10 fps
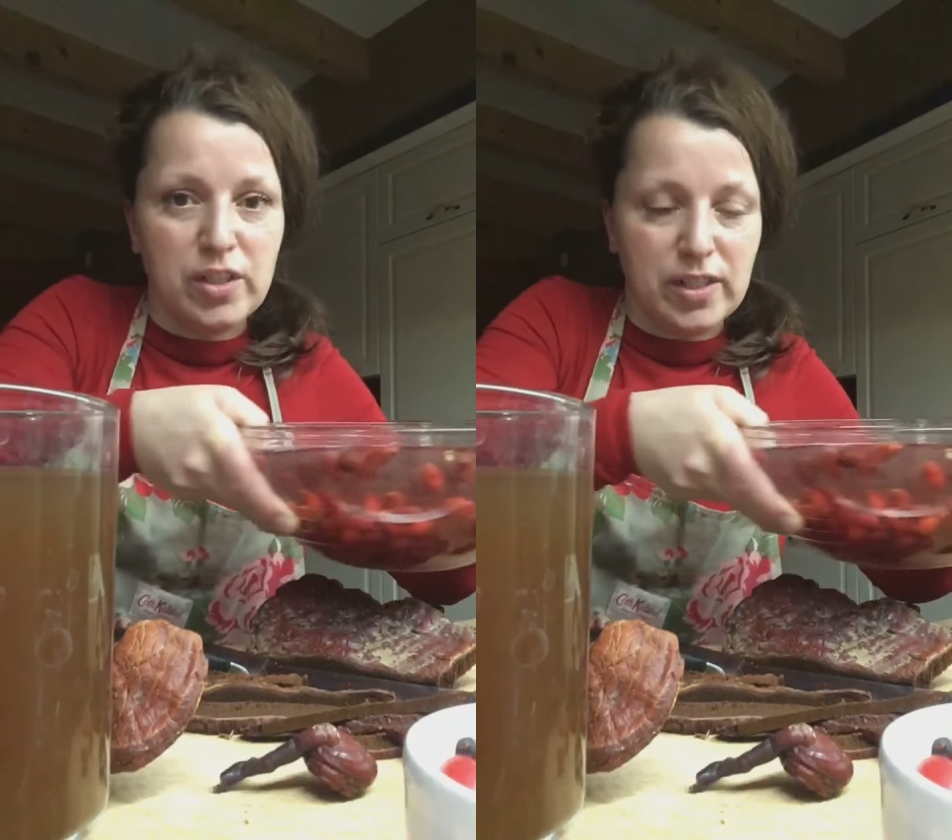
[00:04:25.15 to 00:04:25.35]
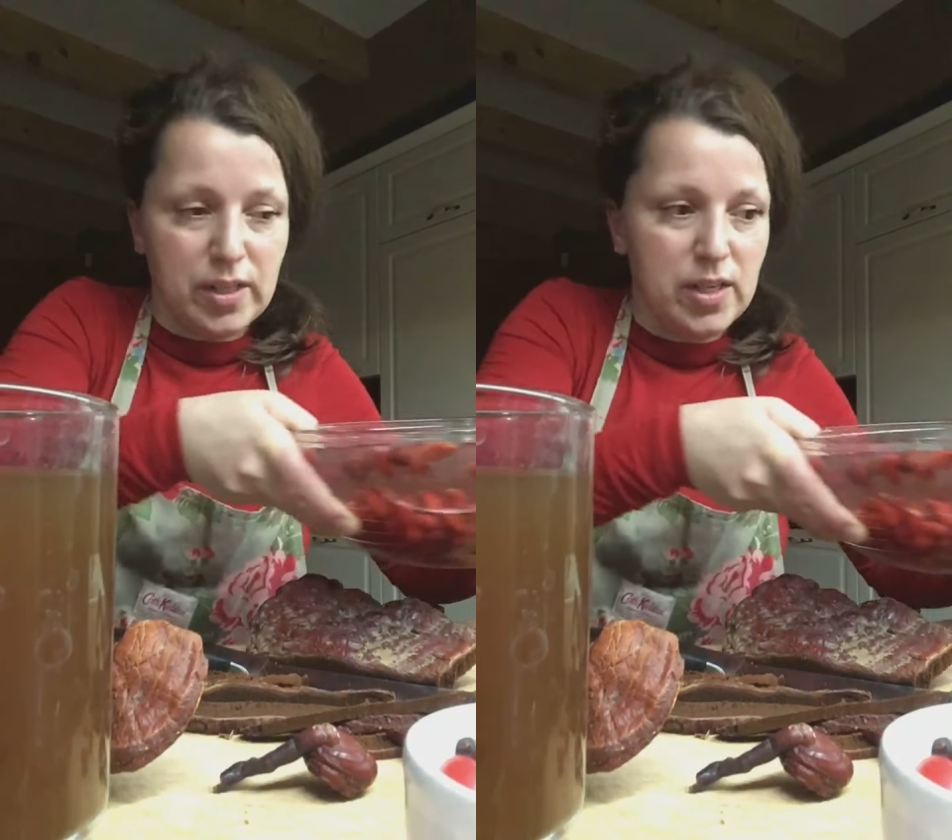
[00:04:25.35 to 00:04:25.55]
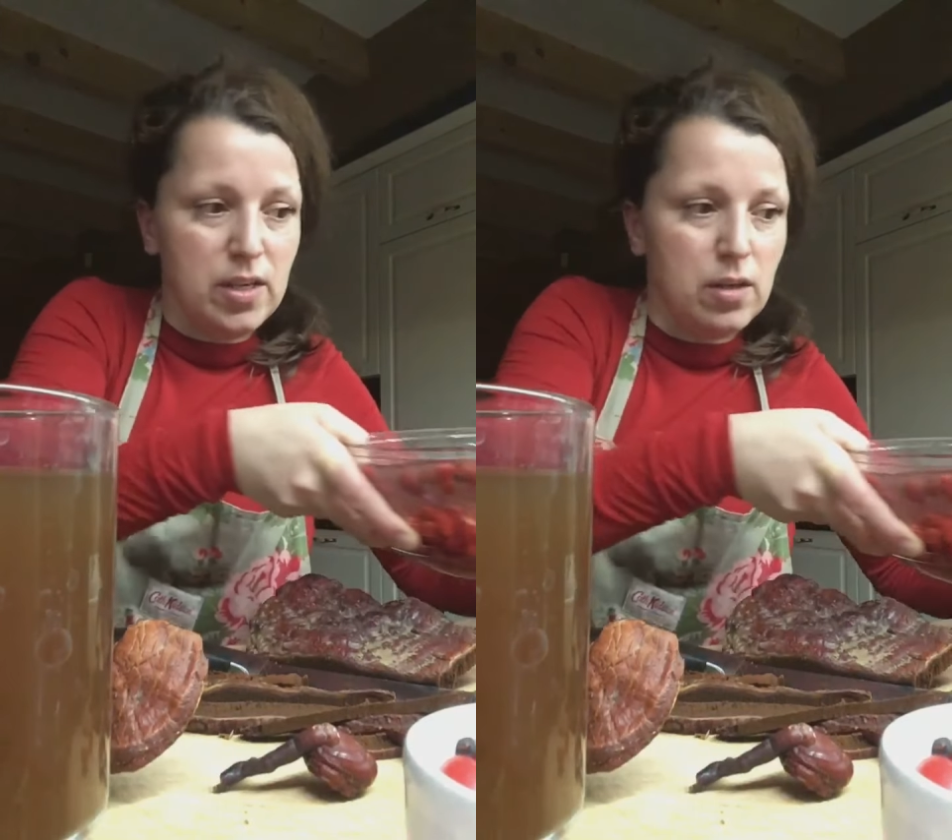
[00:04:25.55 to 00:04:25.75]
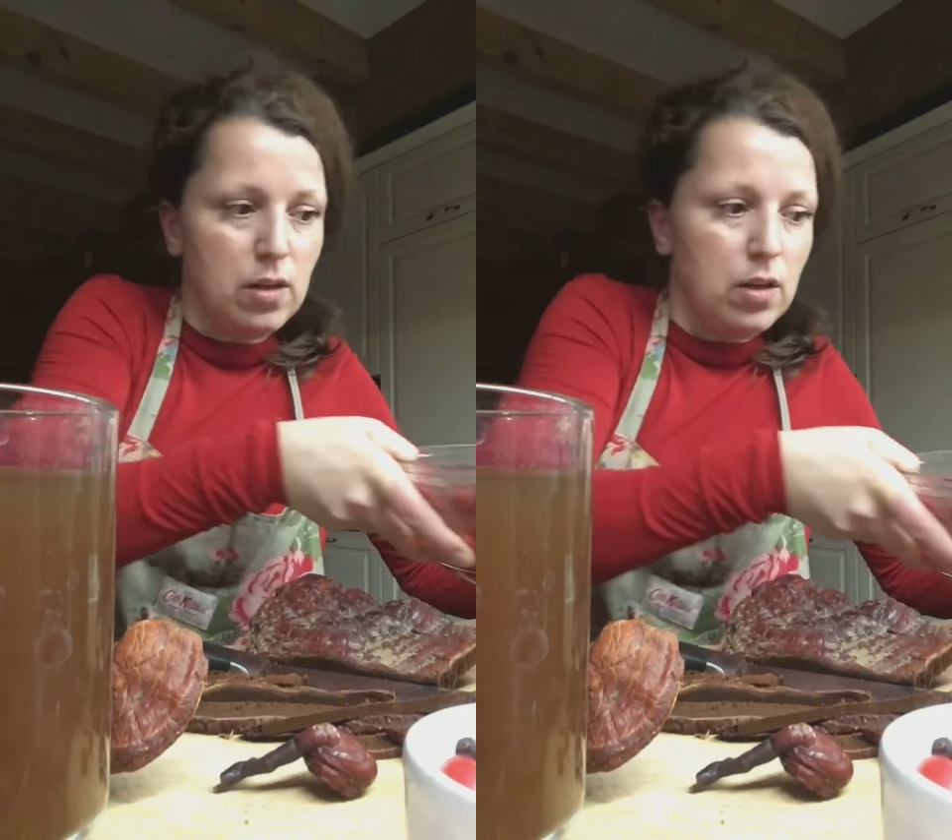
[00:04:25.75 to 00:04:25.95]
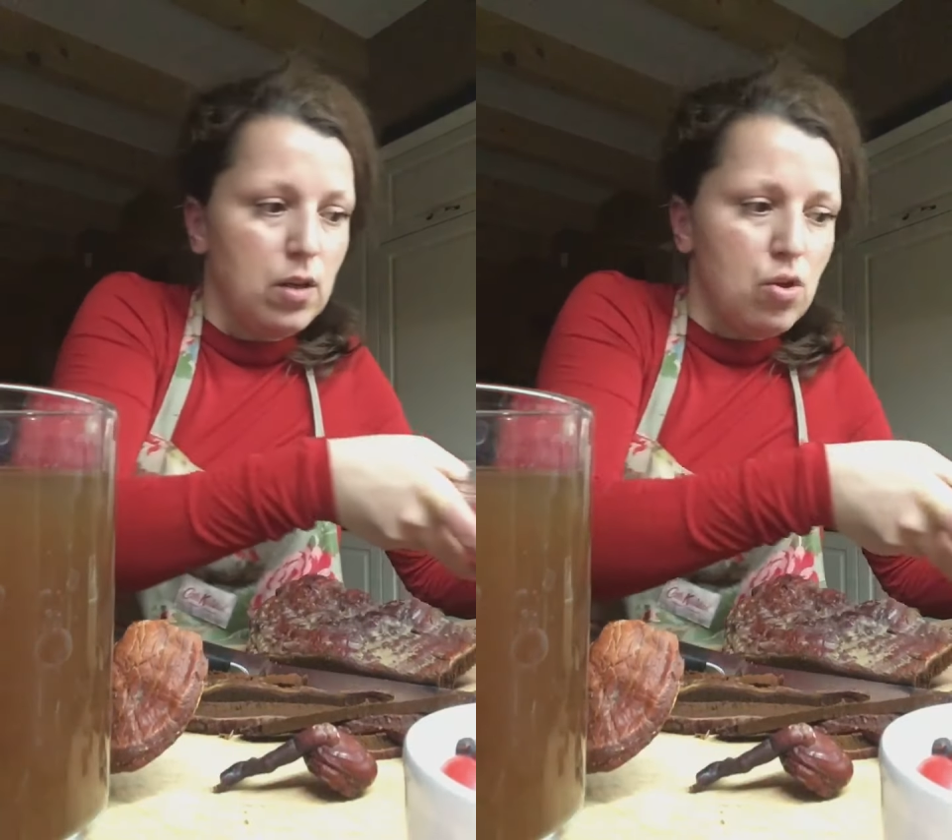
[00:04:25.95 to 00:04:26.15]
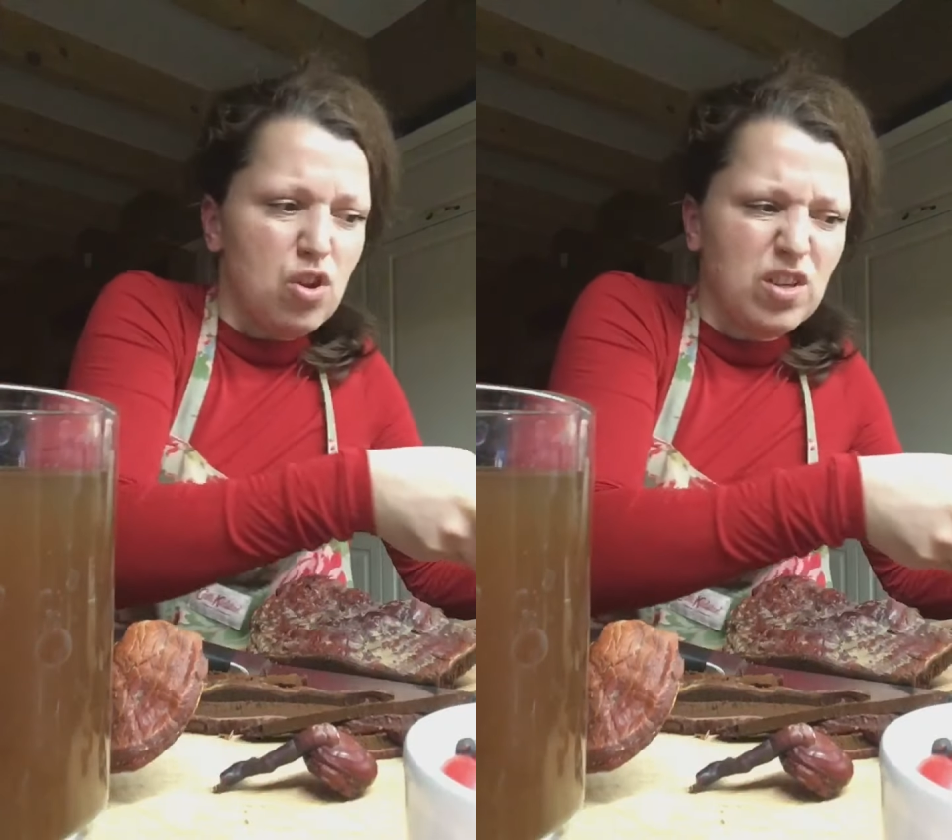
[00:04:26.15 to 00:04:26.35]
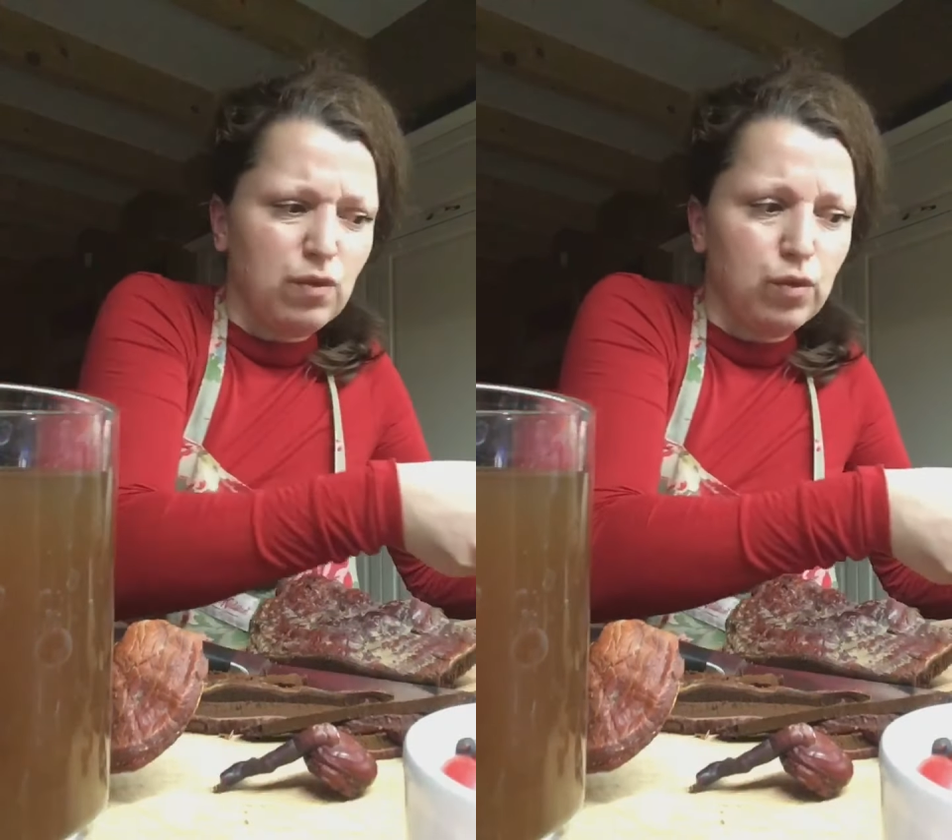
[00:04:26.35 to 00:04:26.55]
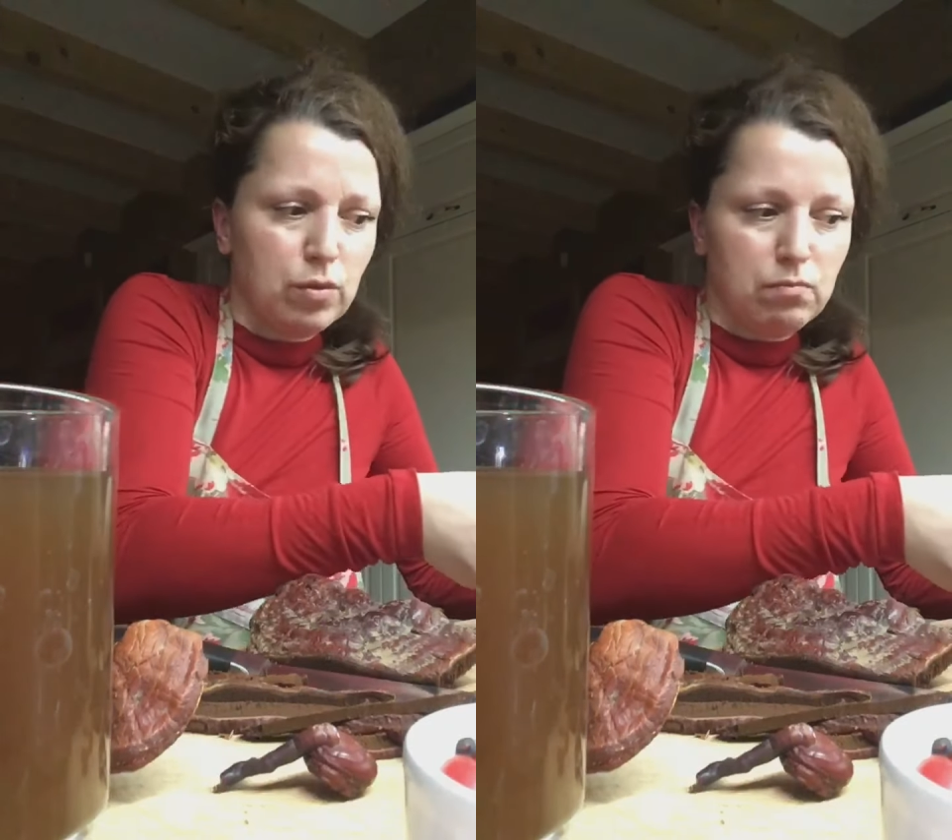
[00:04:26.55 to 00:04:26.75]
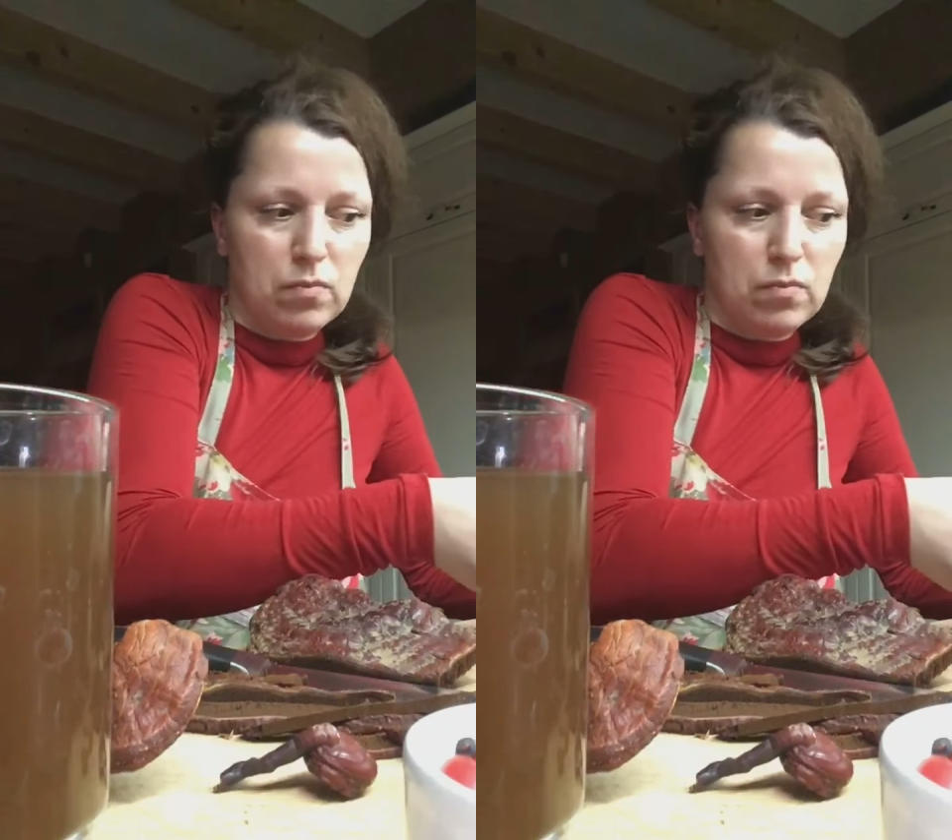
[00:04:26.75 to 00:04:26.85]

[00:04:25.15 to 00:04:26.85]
tea just for